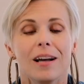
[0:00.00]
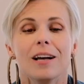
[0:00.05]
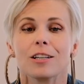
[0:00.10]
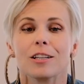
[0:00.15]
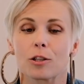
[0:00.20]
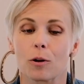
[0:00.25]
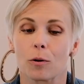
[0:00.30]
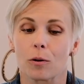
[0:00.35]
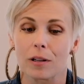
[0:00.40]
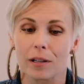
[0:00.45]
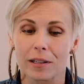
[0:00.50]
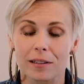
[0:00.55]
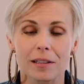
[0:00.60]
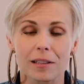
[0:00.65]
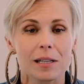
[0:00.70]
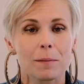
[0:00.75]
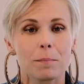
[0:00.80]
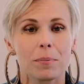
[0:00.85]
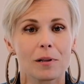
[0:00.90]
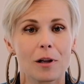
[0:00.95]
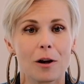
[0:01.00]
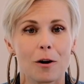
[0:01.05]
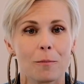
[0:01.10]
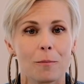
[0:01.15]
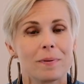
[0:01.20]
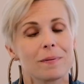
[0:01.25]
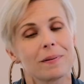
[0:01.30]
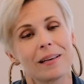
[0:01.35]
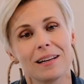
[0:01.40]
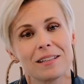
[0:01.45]
So click the link below,
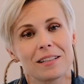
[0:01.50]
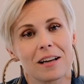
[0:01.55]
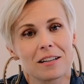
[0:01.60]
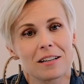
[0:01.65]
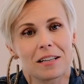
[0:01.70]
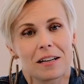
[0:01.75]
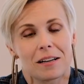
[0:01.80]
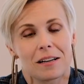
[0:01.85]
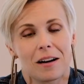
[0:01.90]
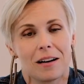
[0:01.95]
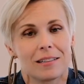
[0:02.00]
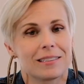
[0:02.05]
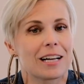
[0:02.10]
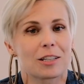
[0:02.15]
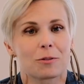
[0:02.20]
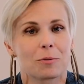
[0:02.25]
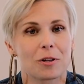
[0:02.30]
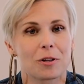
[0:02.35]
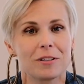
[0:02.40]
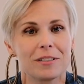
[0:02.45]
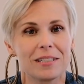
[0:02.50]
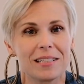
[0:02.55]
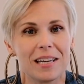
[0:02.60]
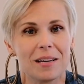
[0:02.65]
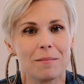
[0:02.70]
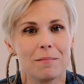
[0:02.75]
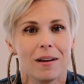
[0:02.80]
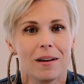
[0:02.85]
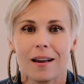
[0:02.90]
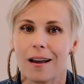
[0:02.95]
get in contact with our
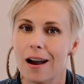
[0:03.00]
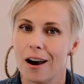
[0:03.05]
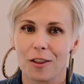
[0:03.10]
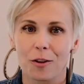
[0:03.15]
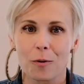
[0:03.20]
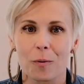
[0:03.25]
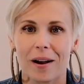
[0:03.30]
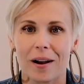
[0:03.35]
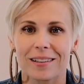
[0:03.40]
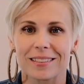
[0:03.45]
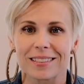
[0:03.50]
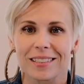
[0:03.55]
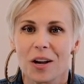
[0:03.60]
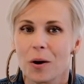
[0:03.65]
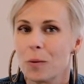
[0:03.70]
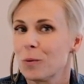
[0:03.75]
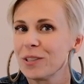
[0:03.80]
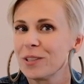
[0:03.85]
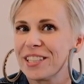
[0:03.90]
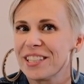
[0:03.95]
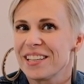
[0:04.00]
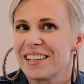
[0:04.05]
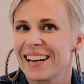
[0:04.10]
team. Otherwise, we'll see you